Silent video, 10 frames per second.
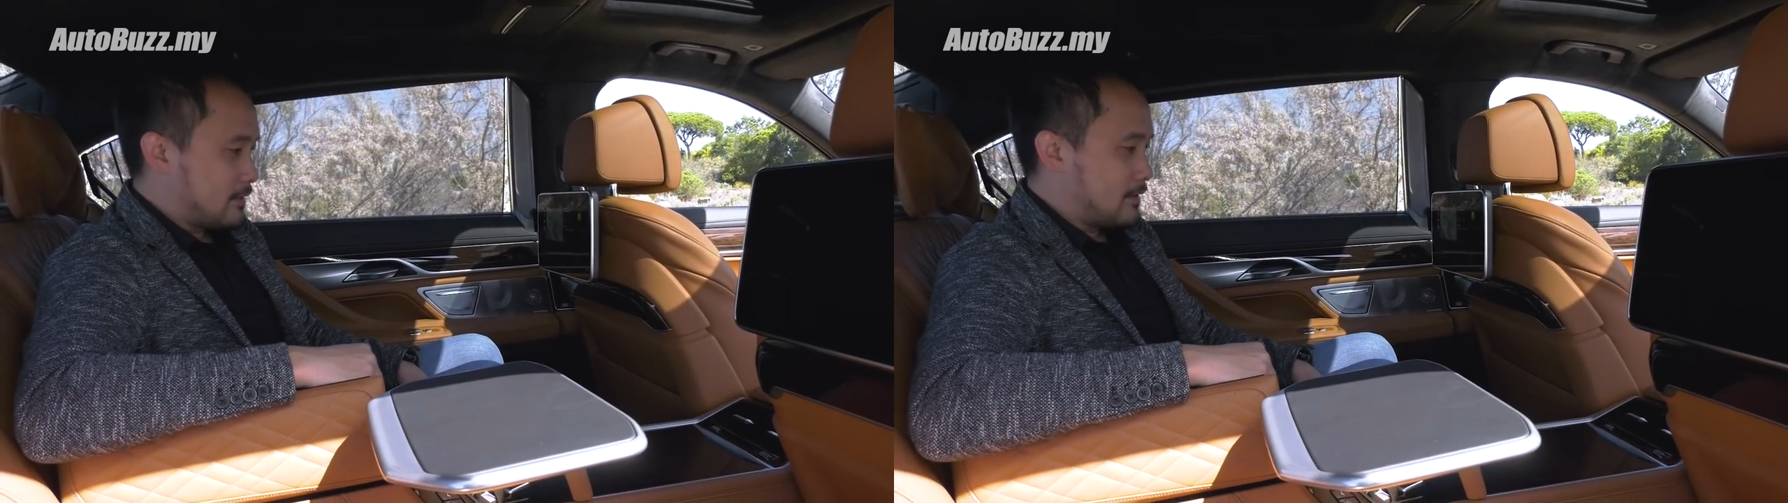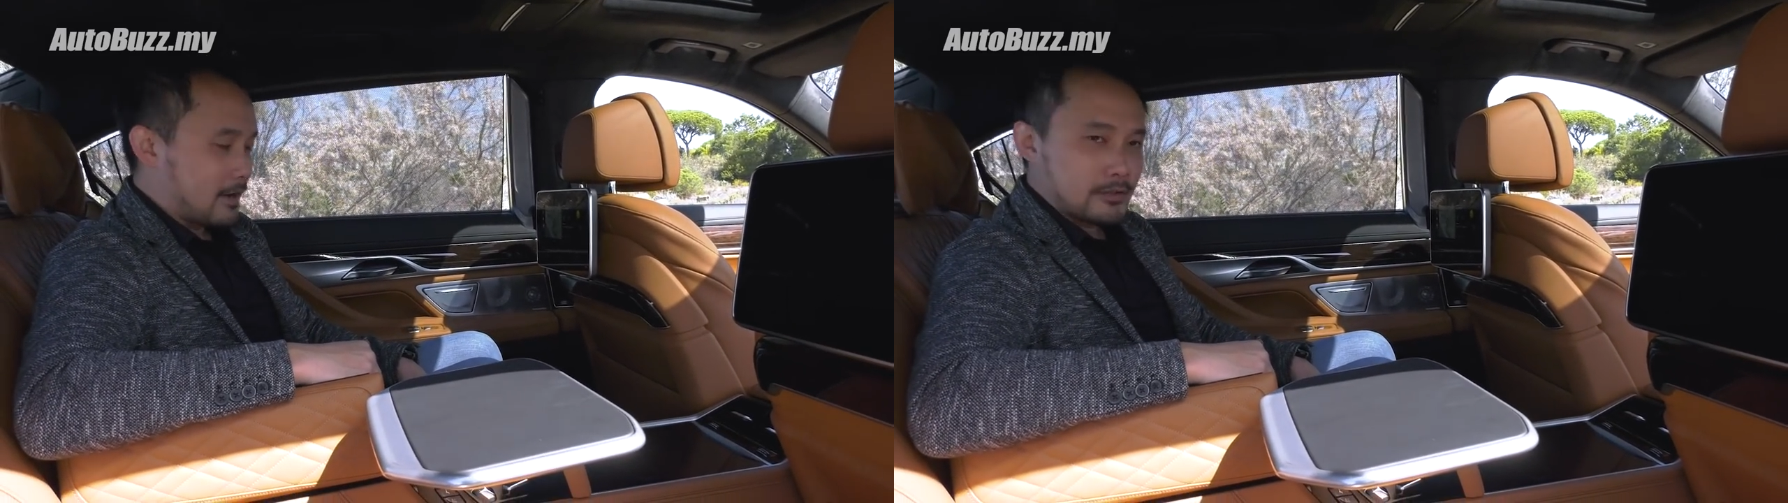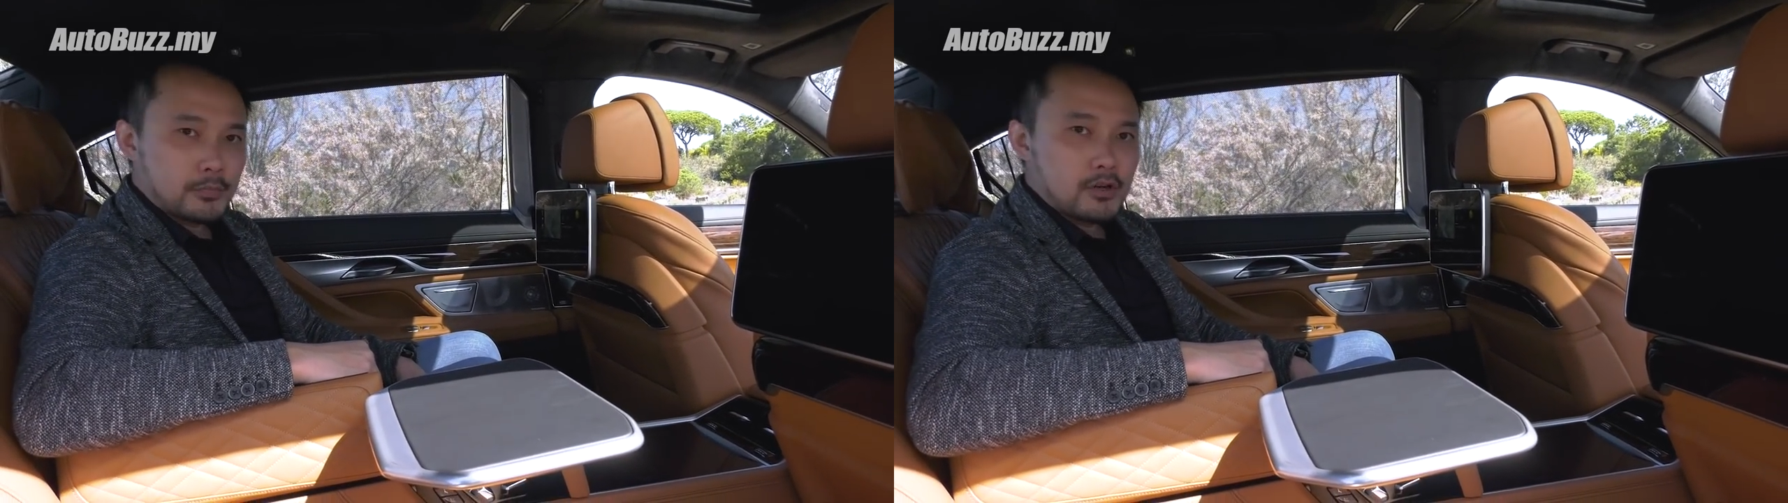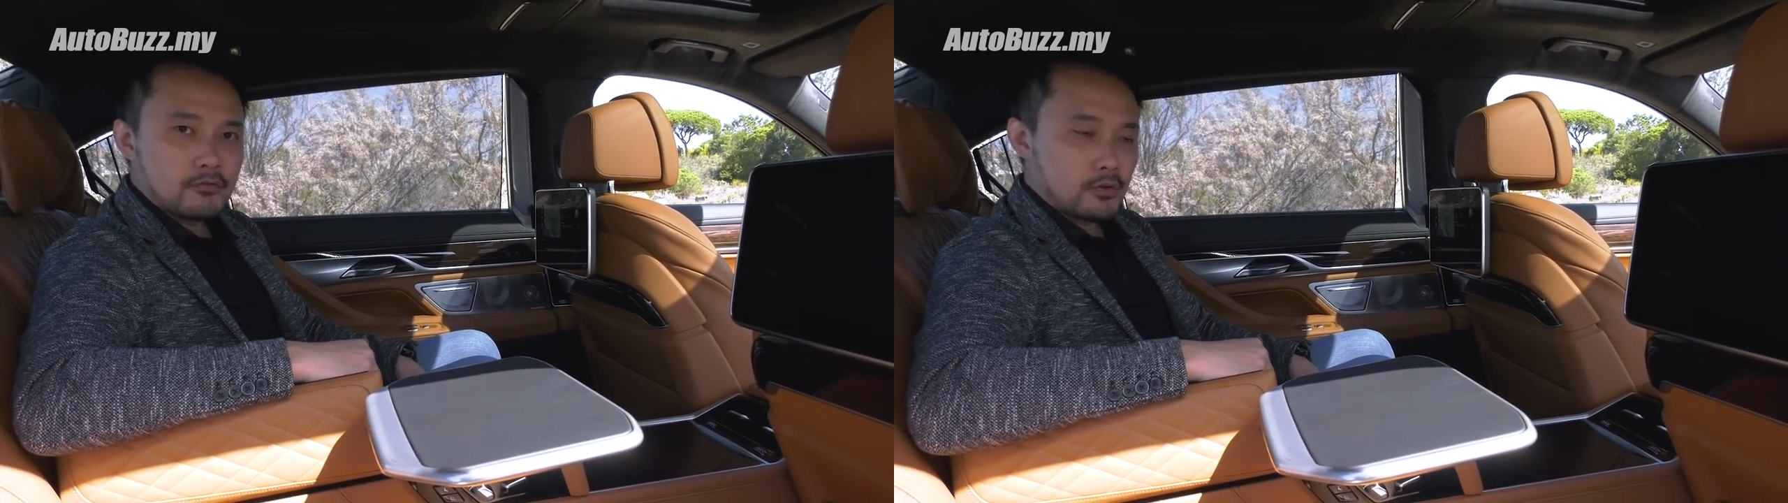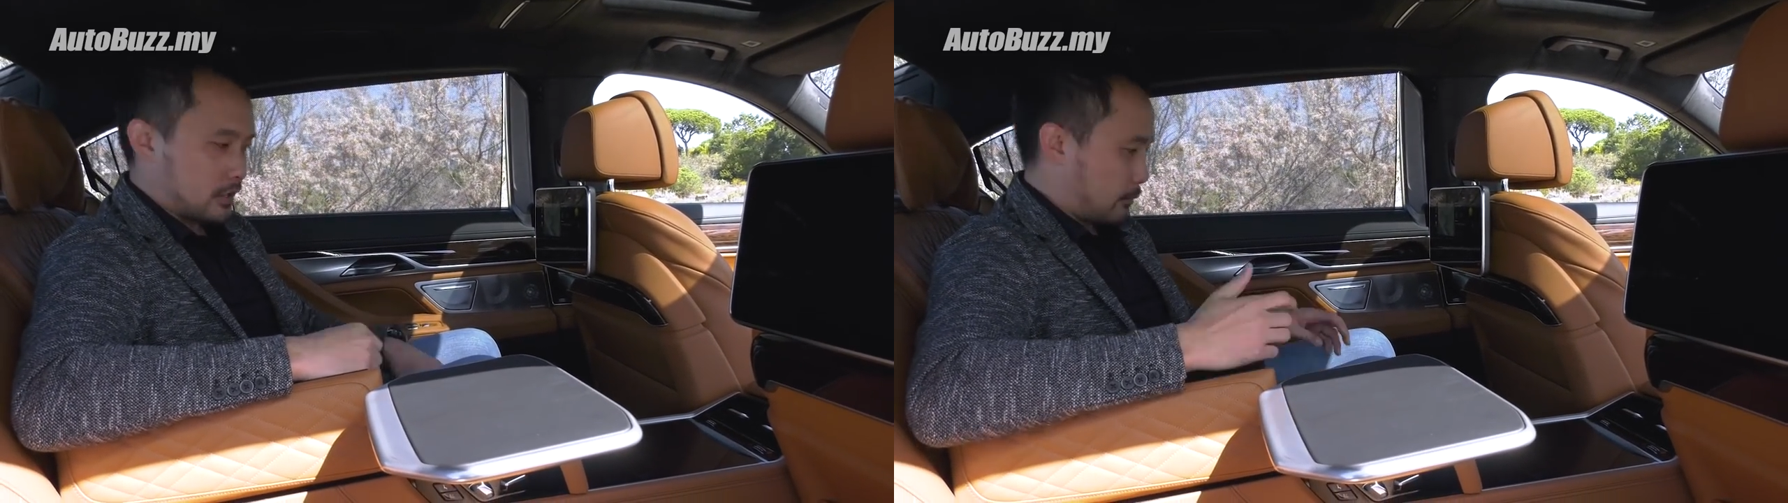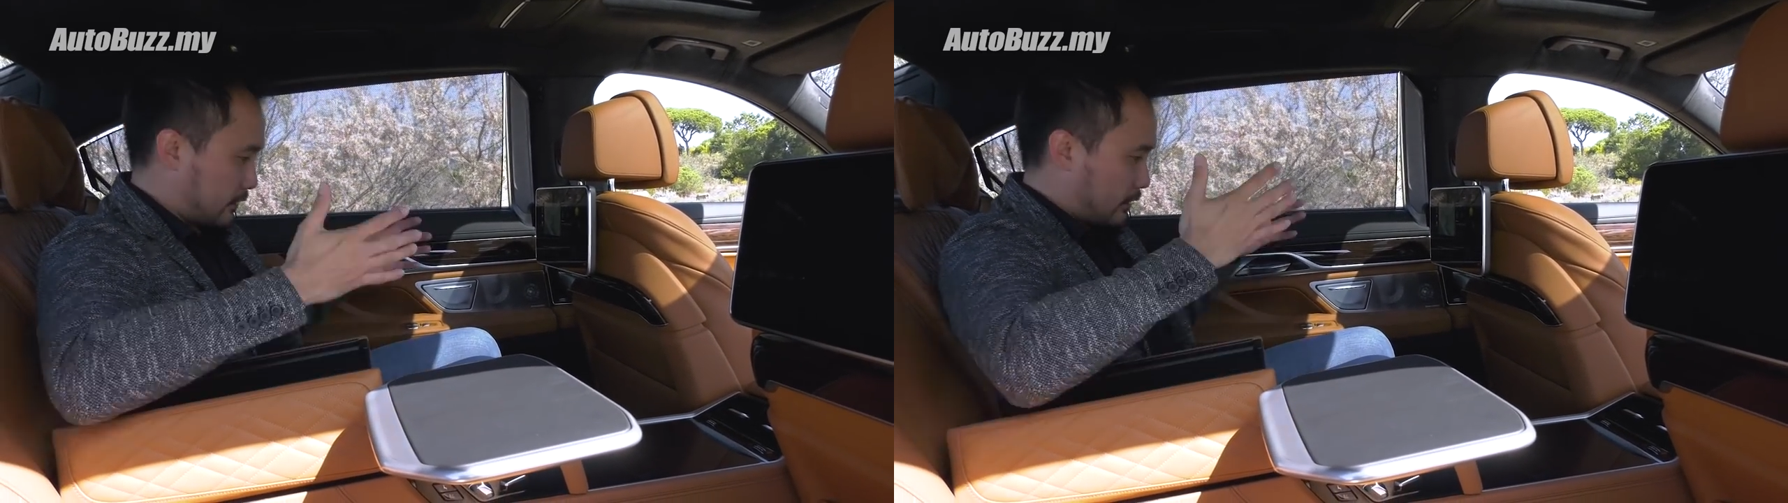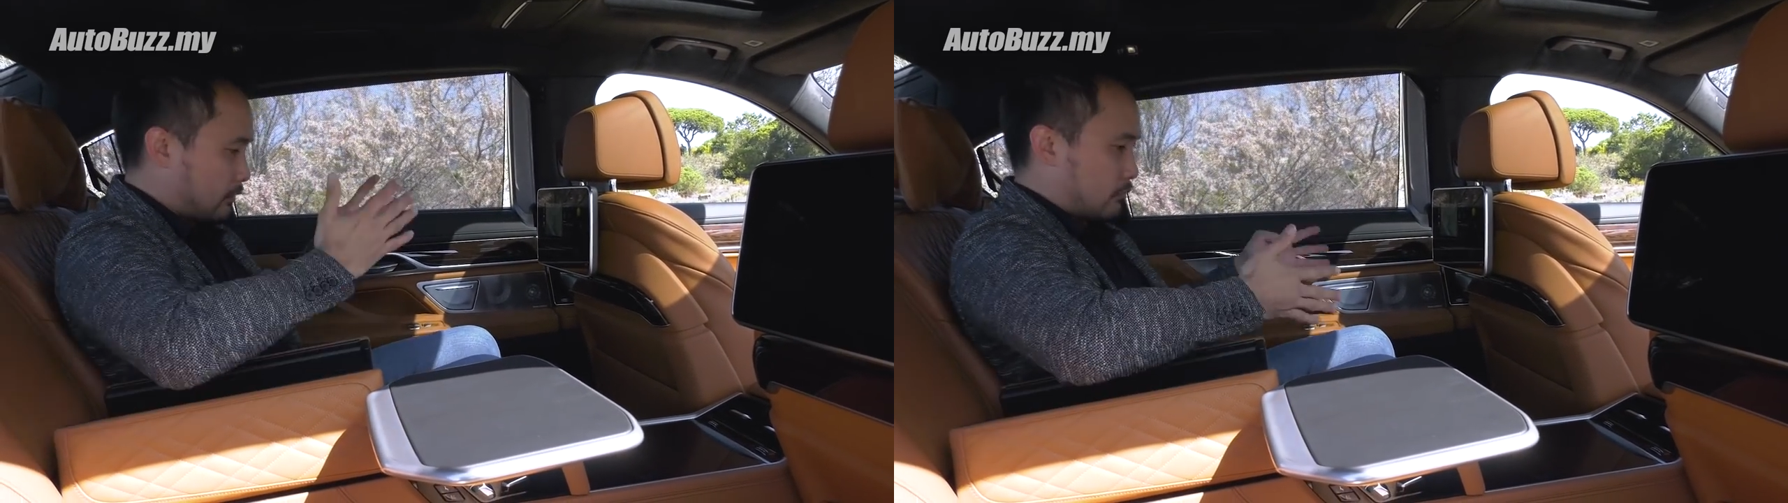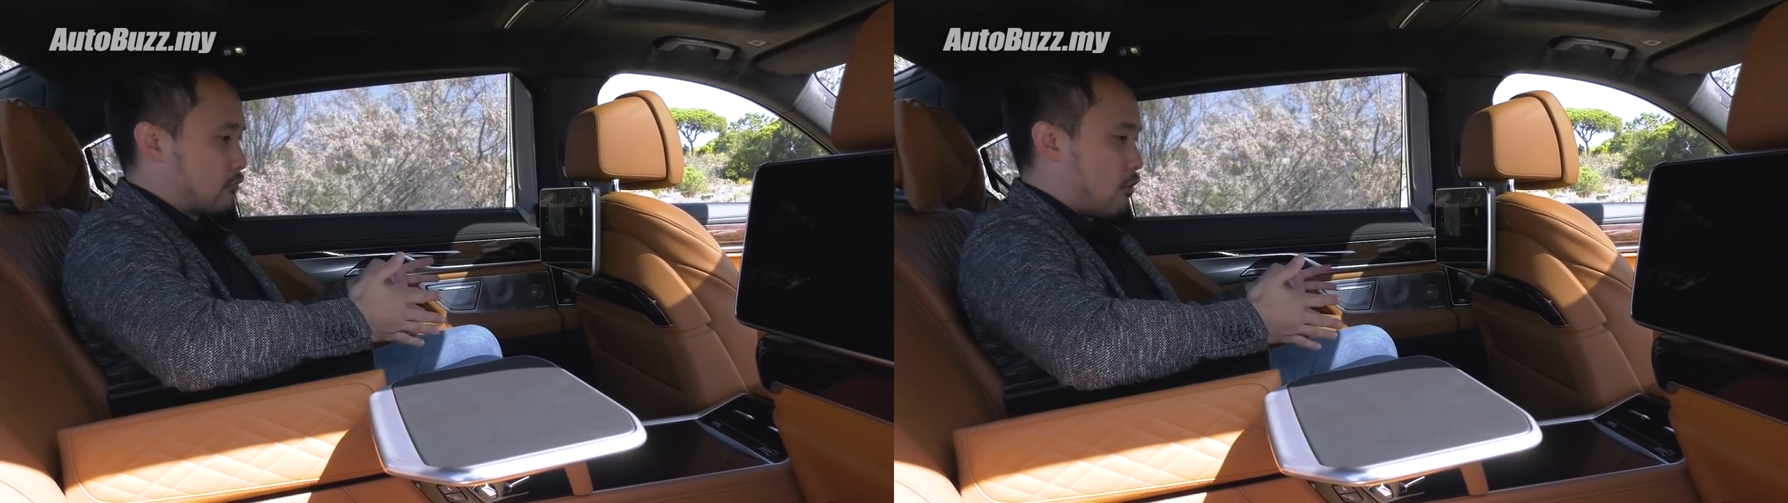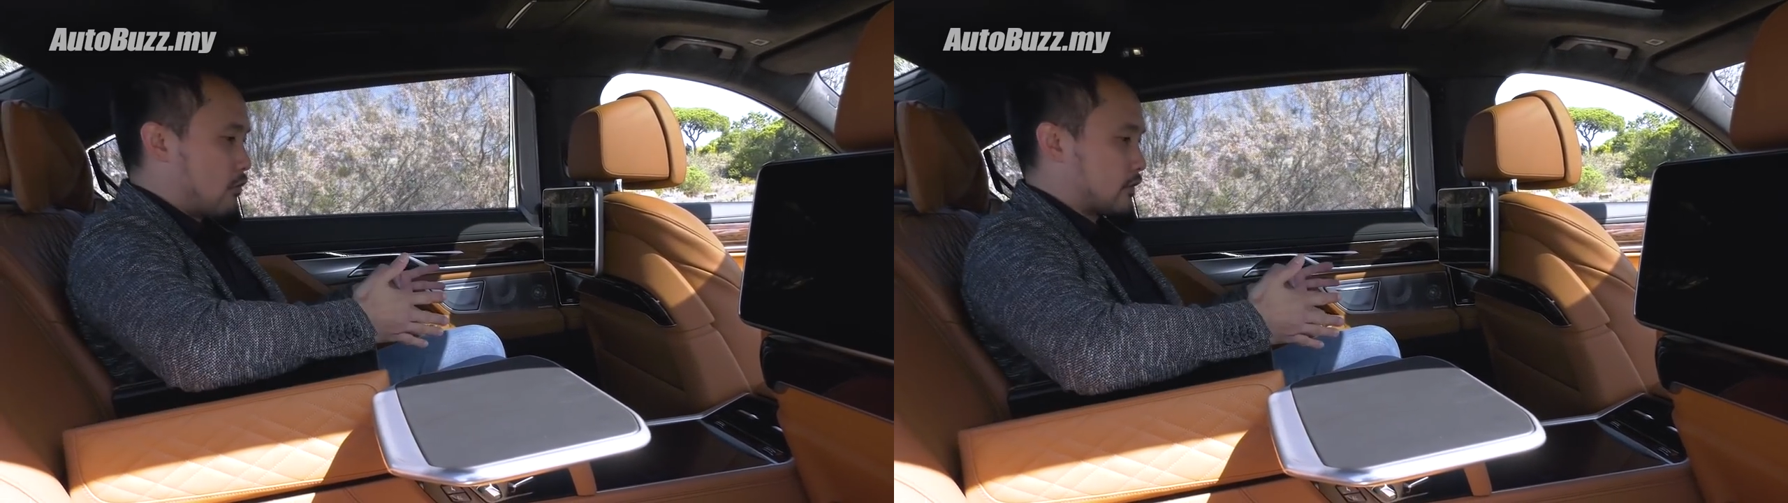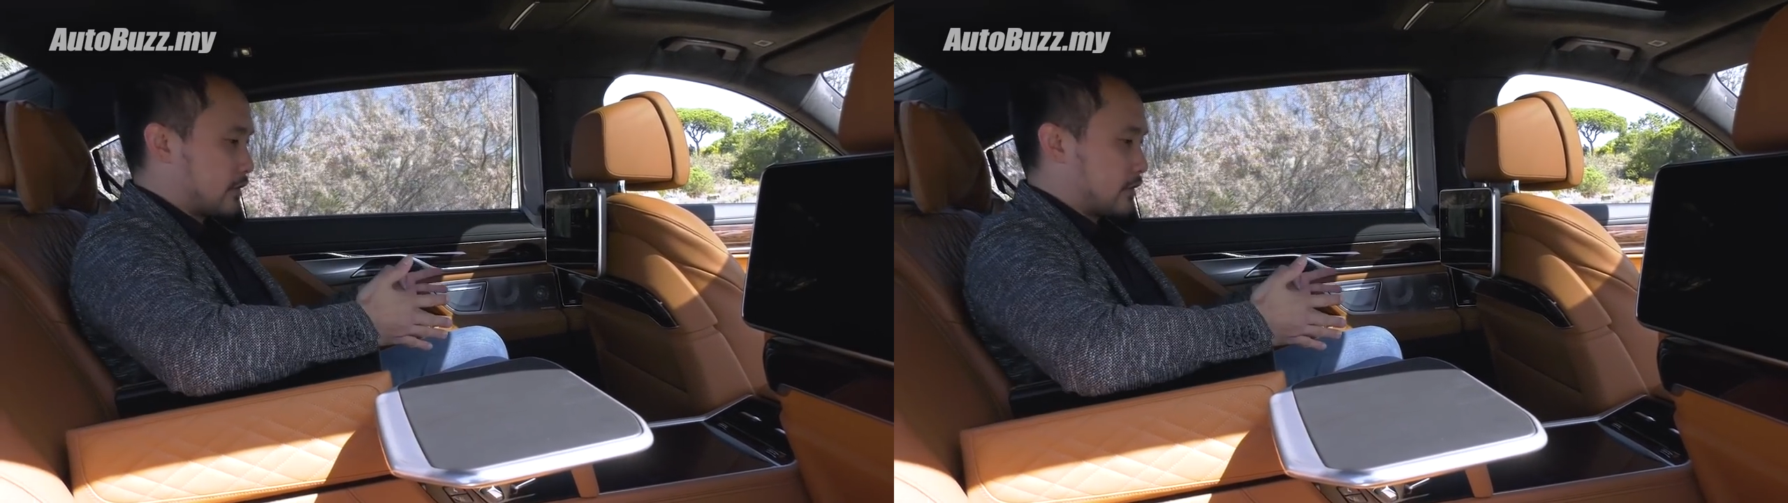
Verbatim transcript: Yeah, speaking of which, I'm sitting on the wrong